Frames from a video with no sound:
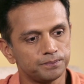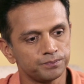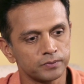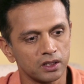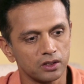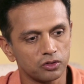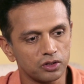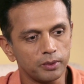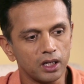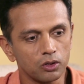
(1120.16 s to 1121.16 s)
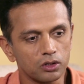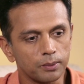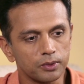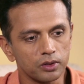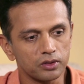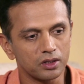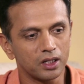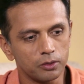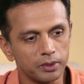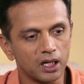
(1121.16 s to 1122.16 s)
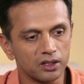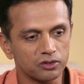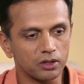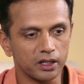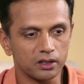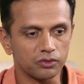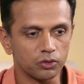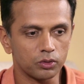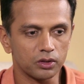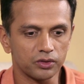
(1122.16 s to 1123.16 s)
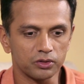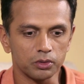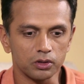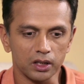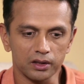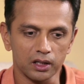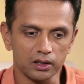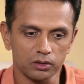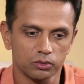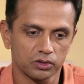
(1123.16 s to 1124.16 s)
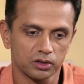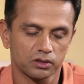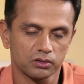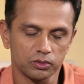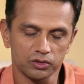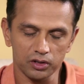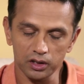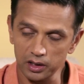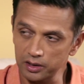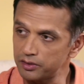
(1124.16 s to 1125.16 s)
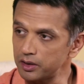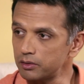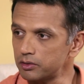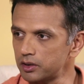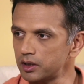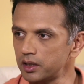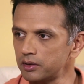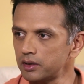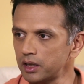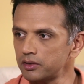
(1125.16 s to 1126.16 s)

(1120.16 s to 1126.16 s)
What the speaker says: someone I looked up to, and then to be asked to write the foreword of his book, I thought was a really nice thing, was a really nice honor.